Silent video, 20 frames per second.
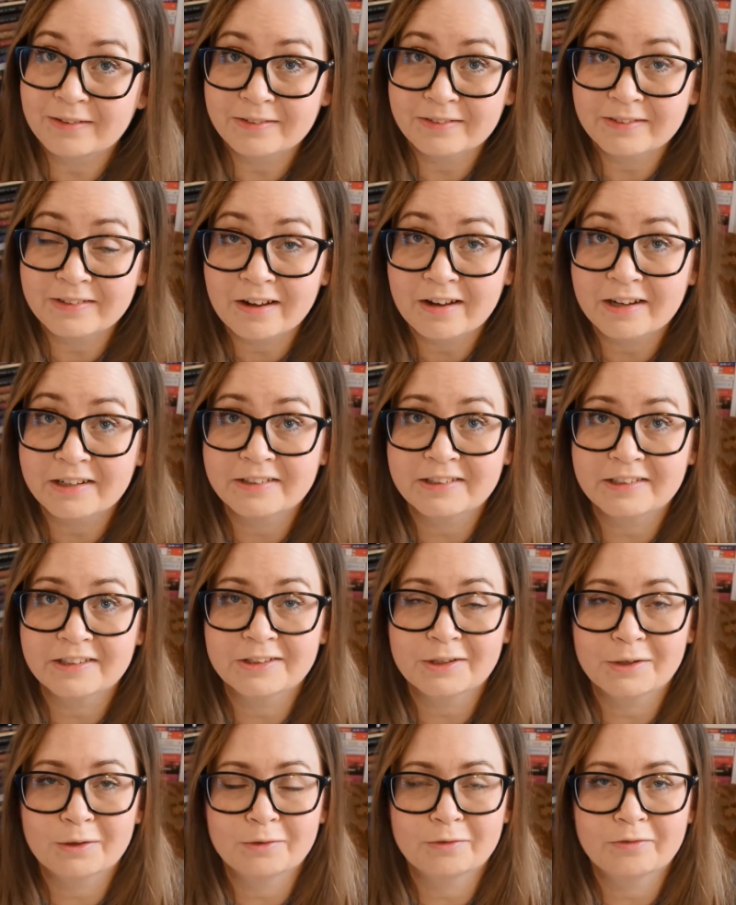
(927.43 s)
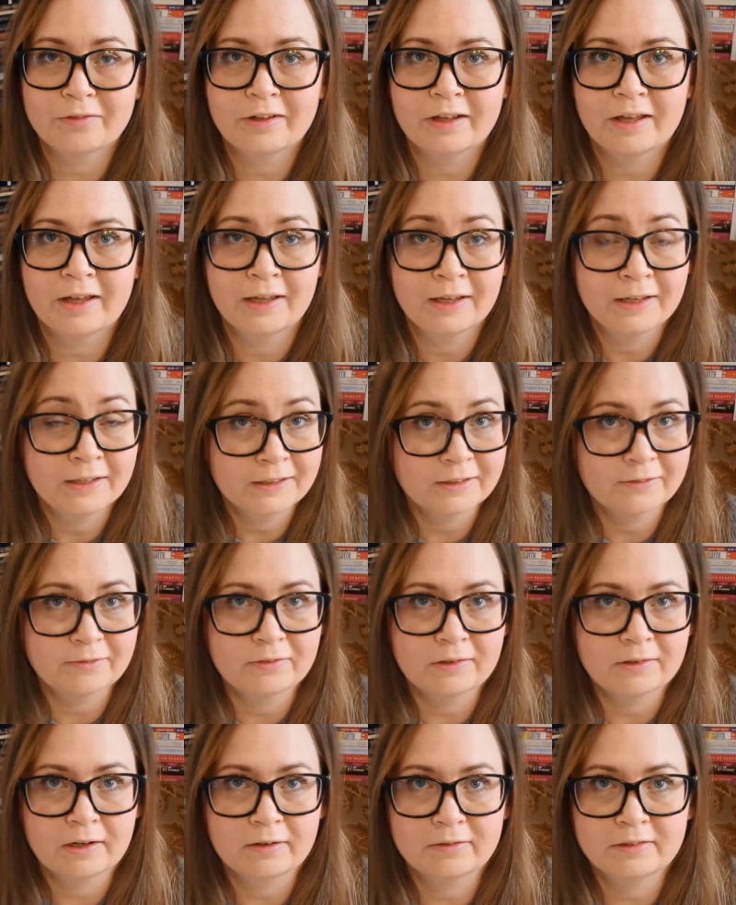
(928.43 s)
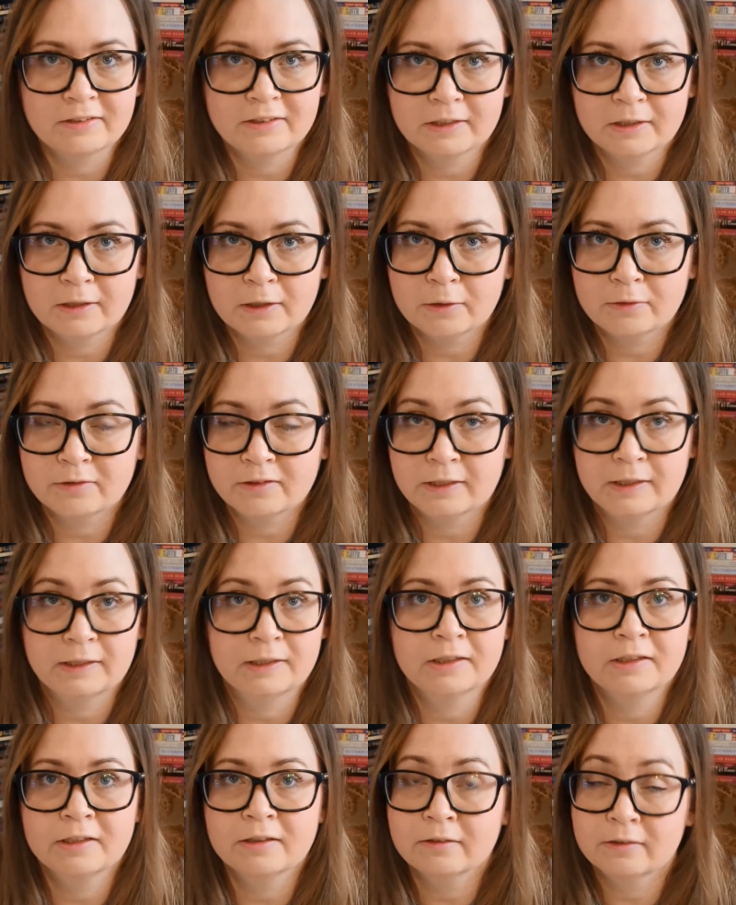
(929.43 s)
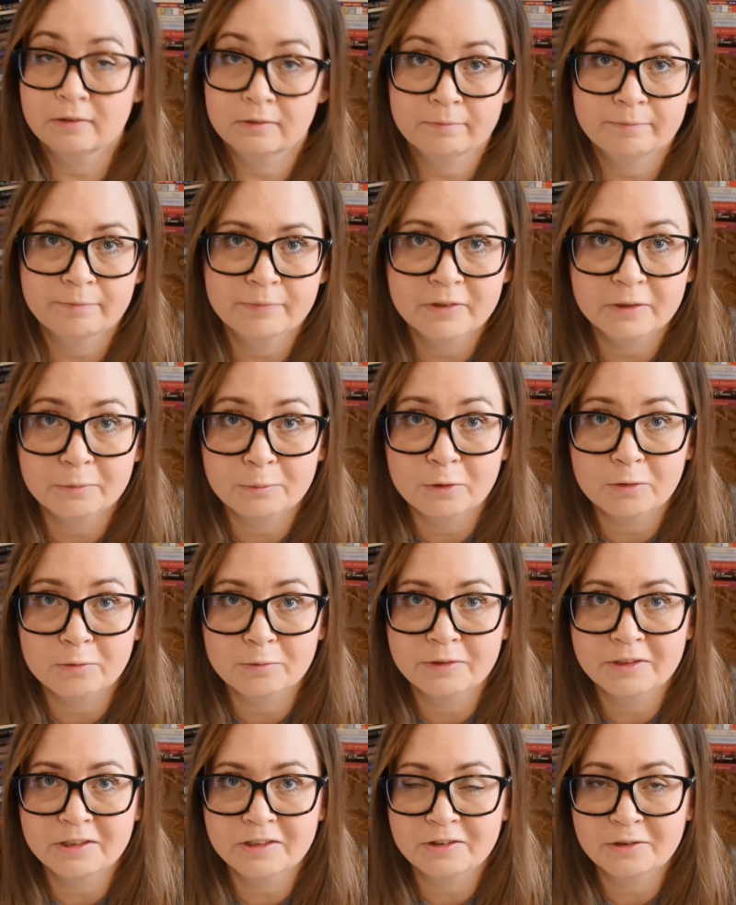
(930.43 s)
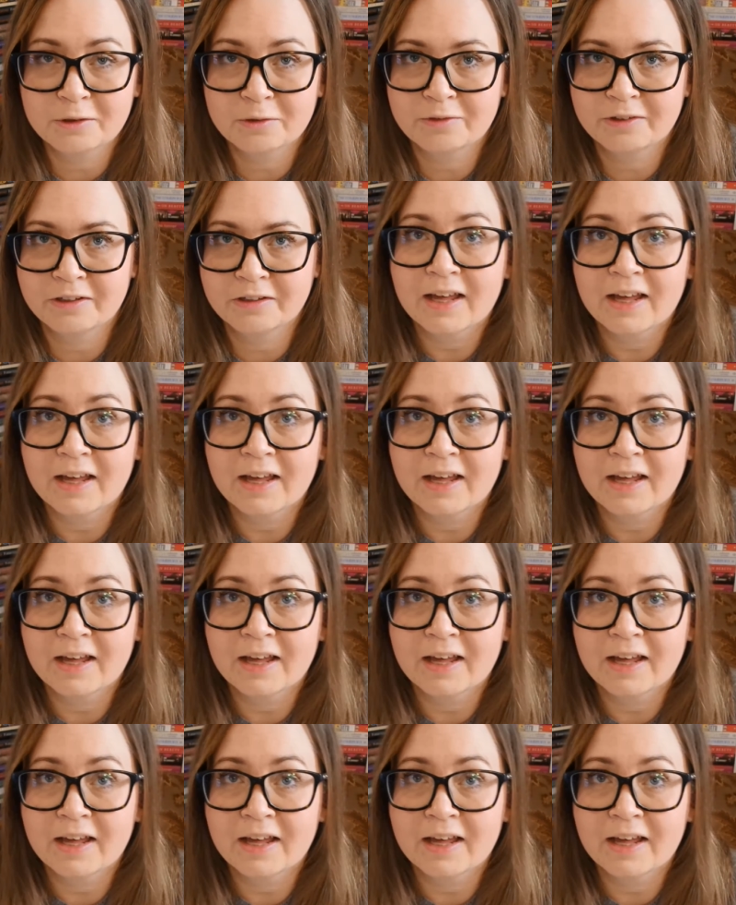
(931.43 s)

night is over, the flowers are closing, the moment is over.